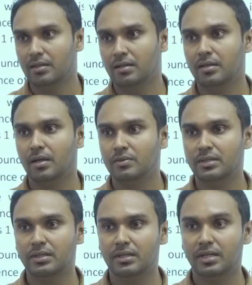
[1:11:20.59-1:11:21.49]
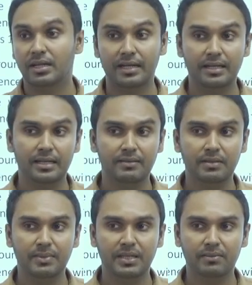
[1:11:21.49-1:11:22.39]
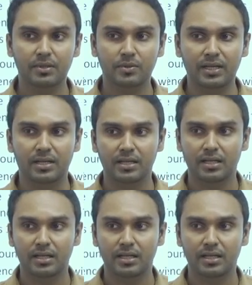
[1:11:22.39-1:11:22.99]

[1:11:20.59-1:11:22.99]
Now the radian will be equal to what?